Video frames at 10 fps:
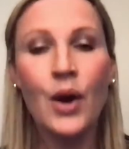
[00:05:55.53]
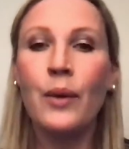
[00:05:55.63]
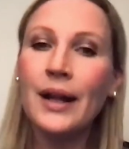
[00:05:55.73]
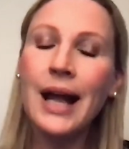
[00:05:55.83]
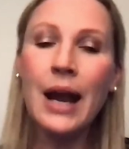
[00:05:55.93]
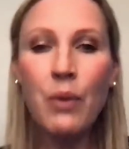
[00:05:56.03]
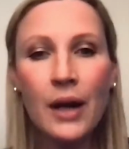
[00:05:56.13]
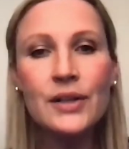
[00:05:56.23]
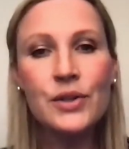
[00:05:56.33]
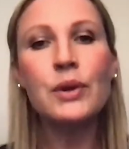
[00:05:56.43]
Well, I
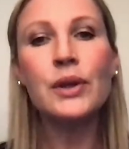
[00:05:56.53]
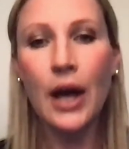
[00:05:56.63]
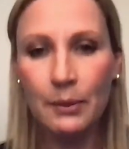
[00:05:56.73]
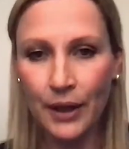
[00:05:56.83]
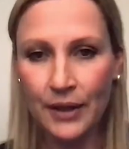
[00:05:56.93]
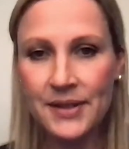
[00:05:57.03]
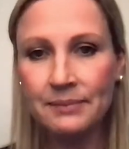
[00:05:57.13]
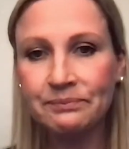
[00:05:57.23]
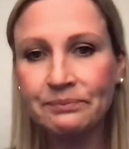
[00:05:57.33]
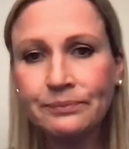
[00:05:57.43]
walk into a lot of barns.
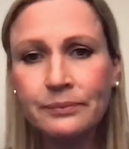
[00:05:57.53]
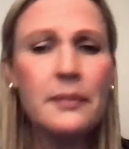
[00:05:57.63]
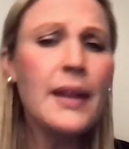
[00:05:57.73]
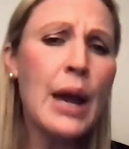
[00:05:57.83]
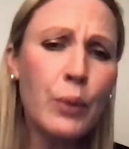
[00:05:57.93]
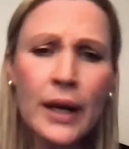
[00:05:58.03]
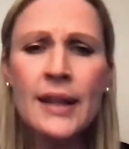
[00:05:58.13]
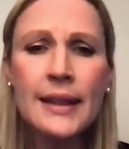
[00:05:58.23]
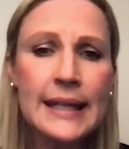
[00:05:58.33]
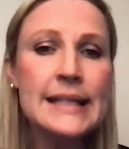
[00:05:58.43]
And one of
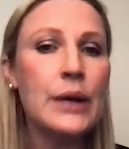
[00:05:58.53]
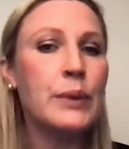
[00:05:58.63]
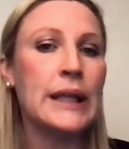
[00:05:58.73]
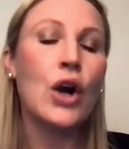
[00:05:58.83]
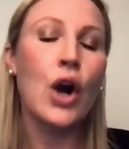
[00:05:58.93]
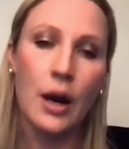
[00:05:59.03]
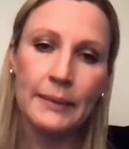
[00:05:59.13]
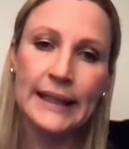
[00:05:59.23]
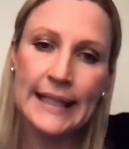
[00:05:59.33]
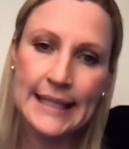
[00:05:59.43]
the things I really
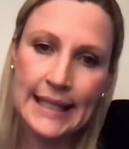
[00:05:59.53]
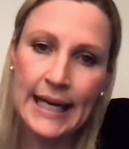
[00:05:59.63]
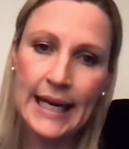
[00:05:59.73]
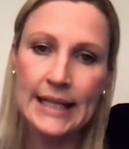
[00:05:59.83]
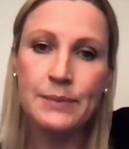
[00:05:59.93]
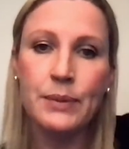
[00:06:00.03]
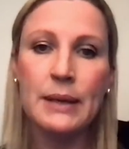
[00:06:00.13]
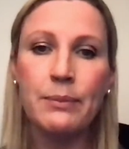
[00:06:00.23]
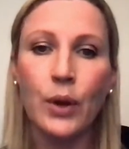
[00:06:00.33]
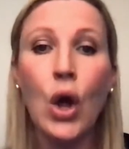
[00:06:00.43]
commonly see is
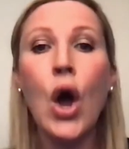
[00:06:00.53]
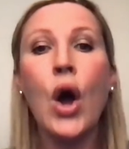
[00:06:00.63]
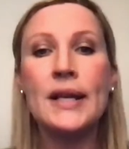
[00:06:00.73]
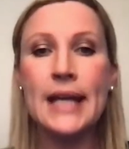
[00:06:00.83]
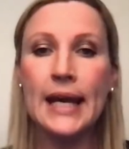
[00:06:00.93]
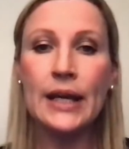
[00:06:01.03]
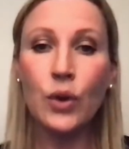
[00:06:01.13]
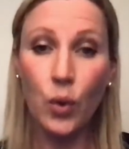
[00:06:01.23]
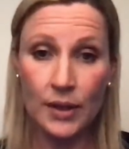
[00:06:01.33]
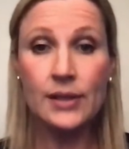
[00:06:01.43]
people taking the
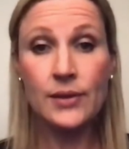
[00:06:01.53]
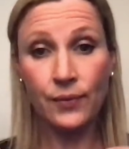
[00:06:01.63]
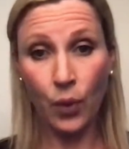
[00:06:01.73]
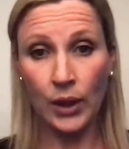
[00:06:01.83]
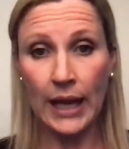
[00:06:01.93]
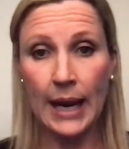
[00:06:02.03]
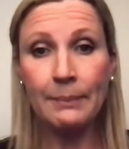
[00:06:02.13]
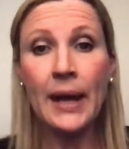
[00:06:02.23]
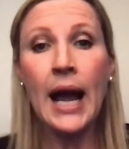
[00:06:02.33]
horse's forelimb